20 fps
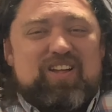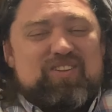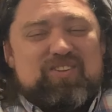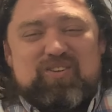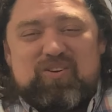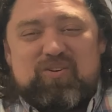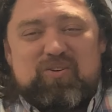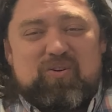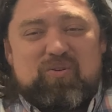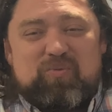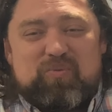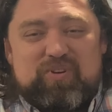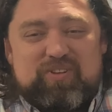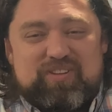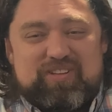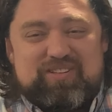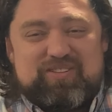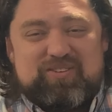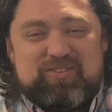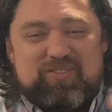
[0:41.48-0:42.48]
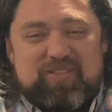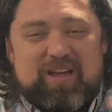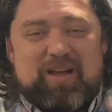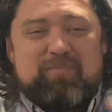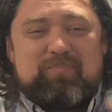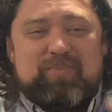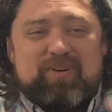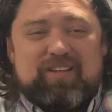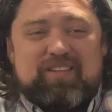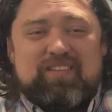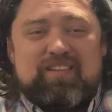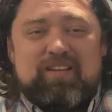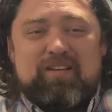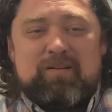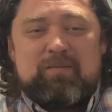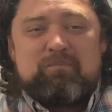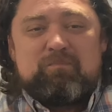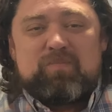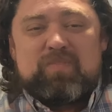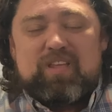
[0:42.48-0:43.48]
No, don't really do that, but
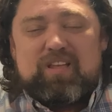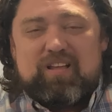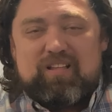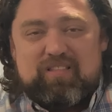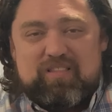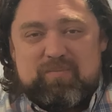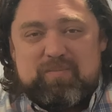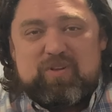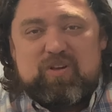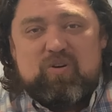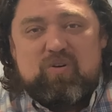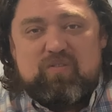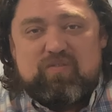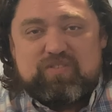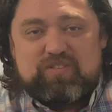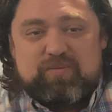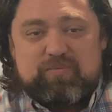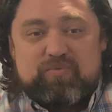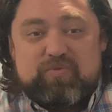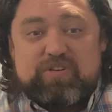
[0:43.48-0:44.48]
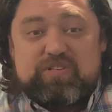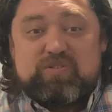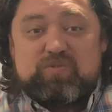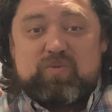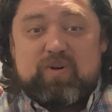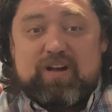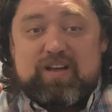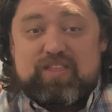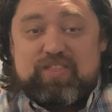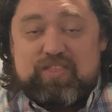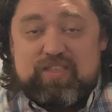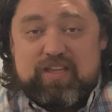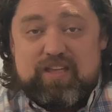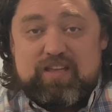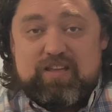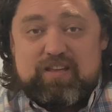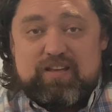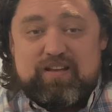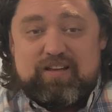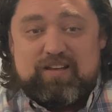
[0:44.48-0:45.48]
let me go over some of the reasons why I
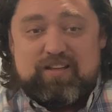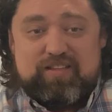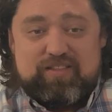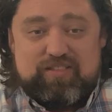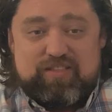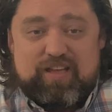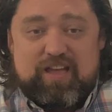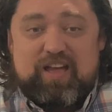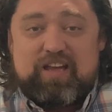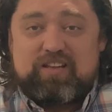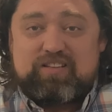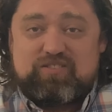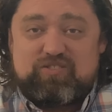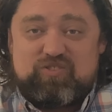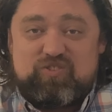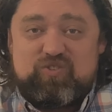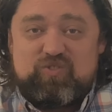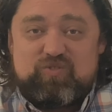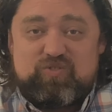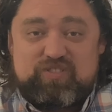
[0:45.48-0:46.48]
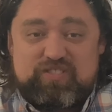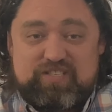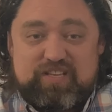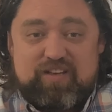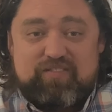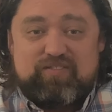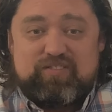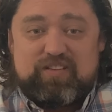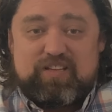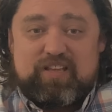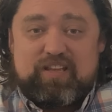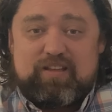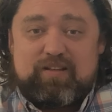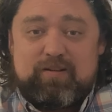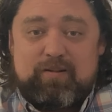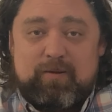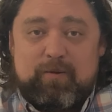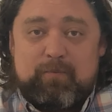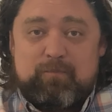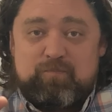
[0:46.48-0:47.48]
think the X270
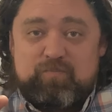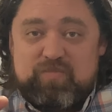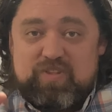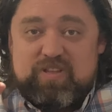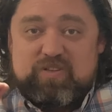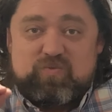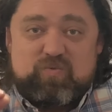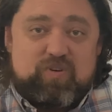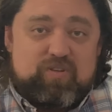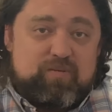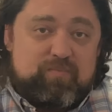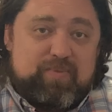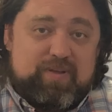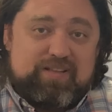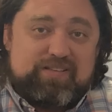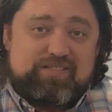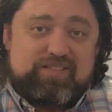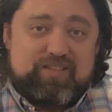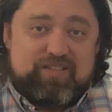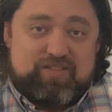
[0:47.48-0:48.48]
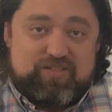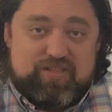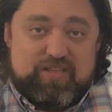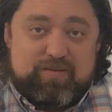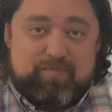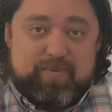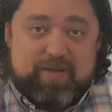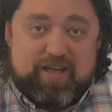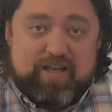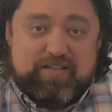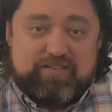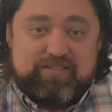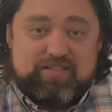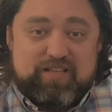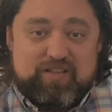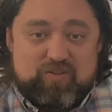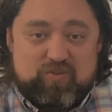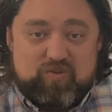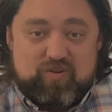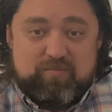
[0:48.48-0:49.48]
is one of the best ThinkPads
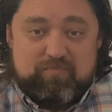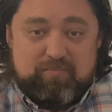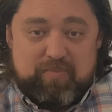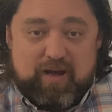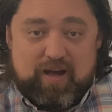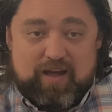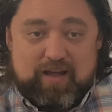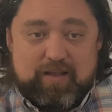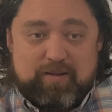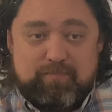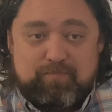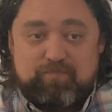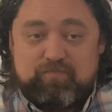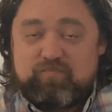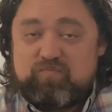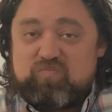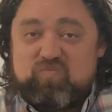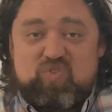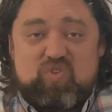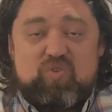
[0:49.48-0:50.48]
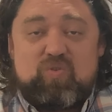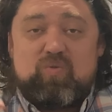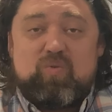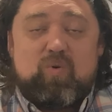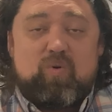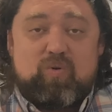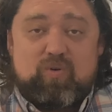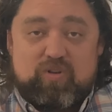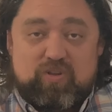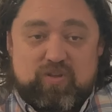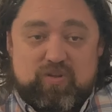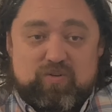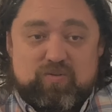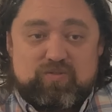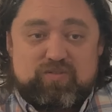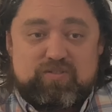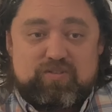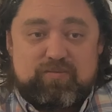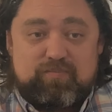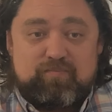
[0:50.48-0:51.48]
that you can buy, new or
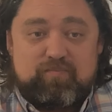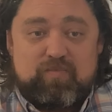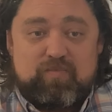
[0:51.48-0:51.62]
used.